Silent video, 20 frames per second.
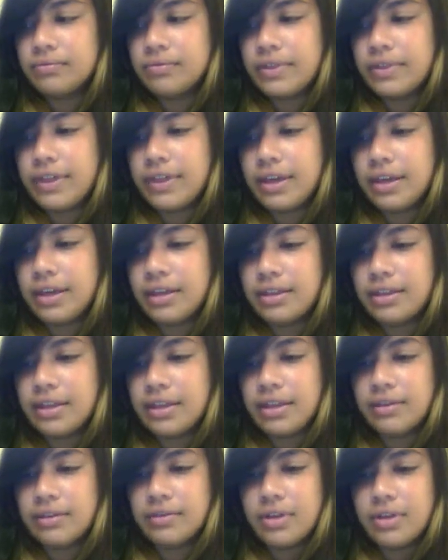thing, and
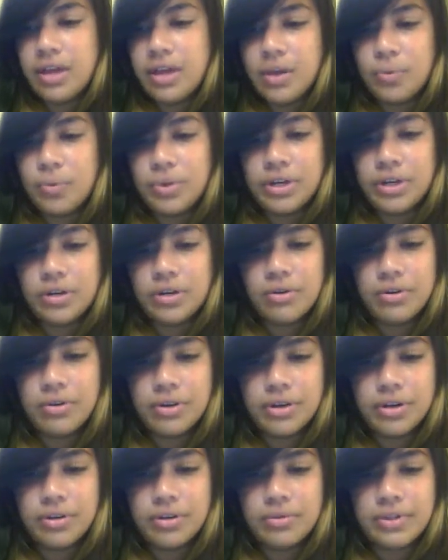then winter
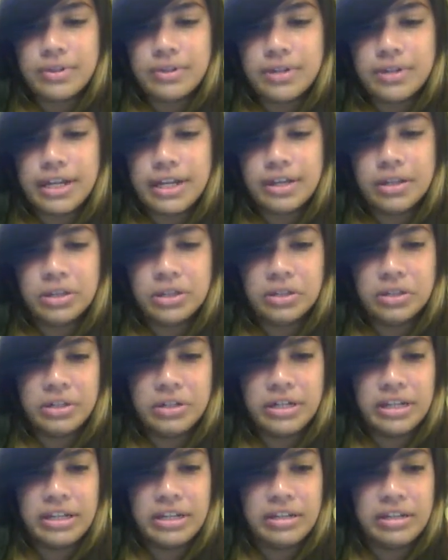quarter was like
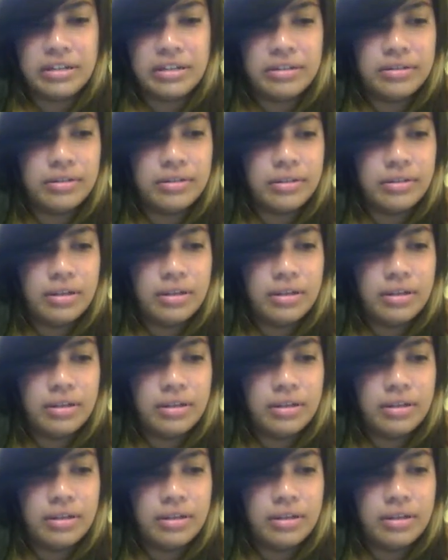learning and